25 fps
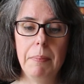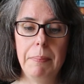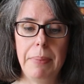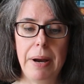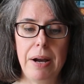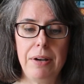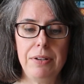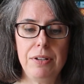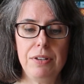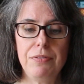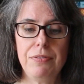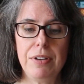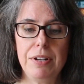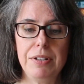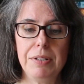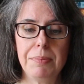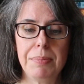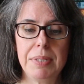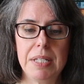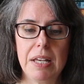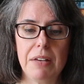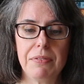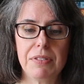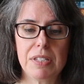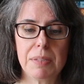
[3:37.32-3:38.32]
Bernard found
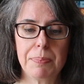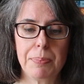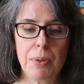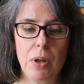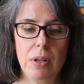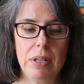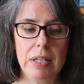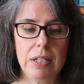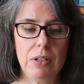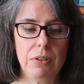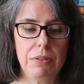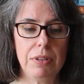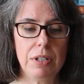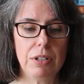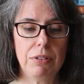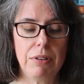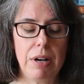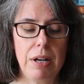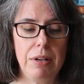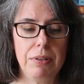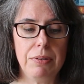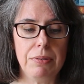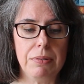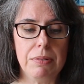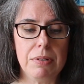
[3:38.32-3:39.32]
himself sprawling on the
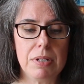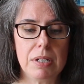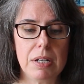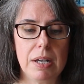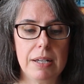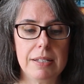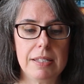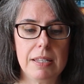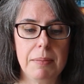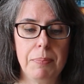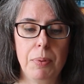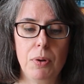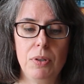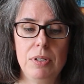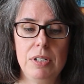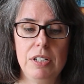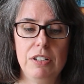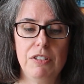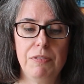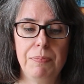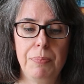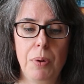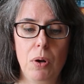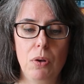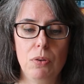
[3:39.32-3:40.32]
ground as the body
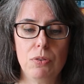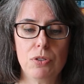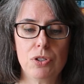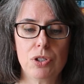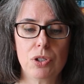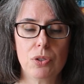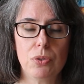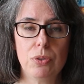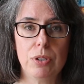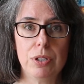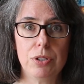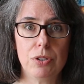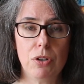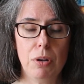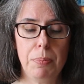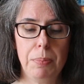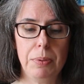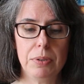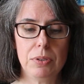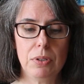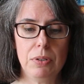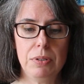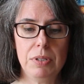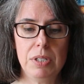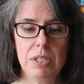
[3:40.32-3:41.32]
of Paul Shore
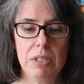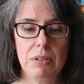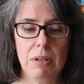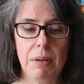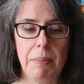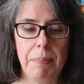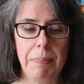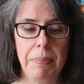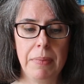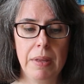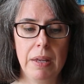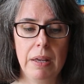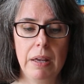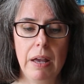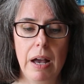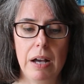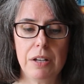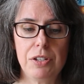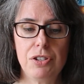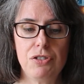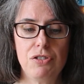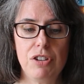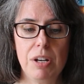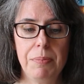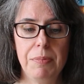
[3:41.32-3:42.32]
toppled onto him, a
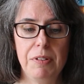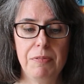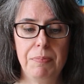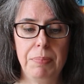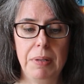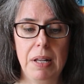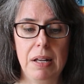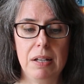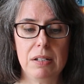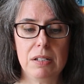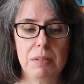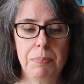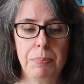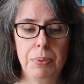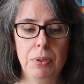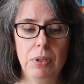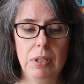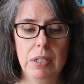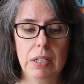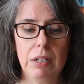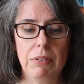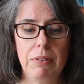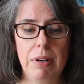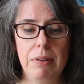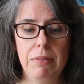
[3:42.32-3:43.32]
stream of blood
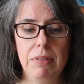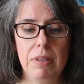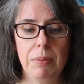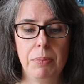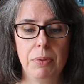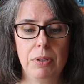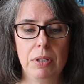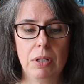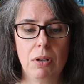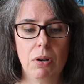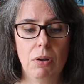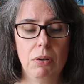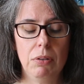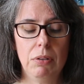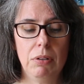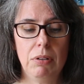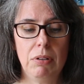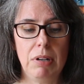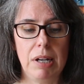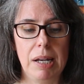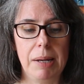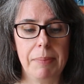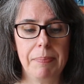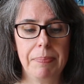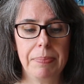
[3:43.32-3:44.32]
pooling around them on the
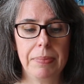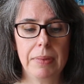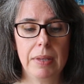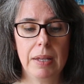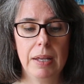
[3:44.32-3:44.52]
concrete.